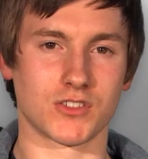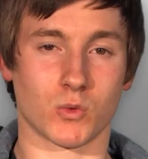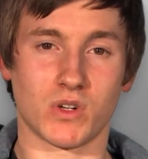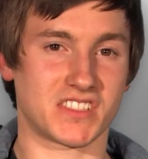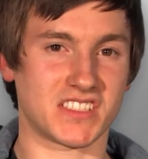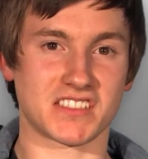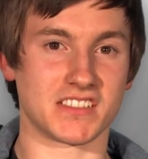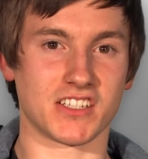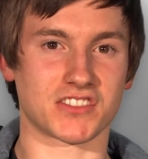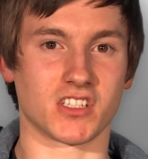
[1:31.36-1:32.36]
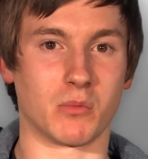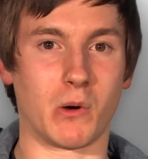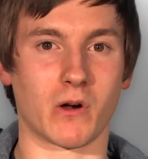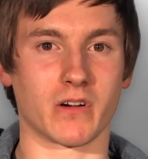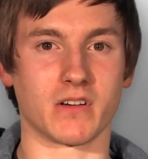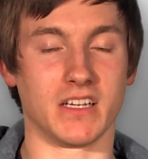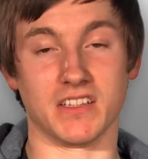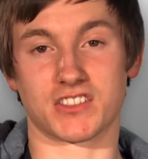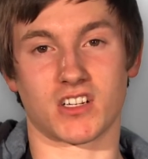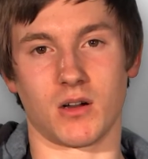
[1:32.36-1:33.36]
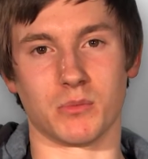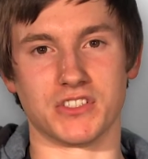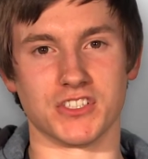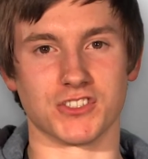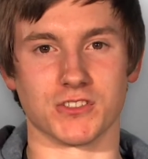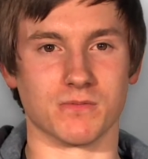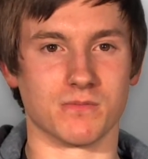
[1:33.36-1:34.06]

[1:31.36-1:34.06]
So what sets Nelson apart in this competition?